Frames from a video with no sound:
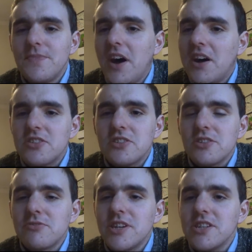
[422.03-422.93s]
utterly
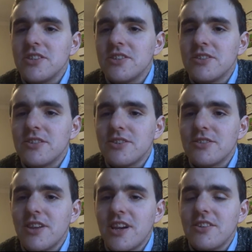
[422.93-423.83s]
crazy as this,
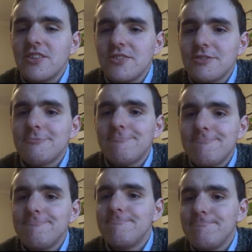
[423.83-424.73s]
that is
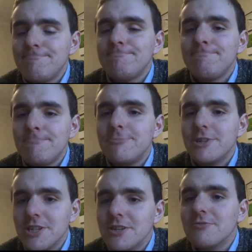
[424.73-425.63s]

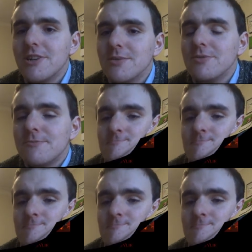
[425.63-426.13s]
pretty incredible.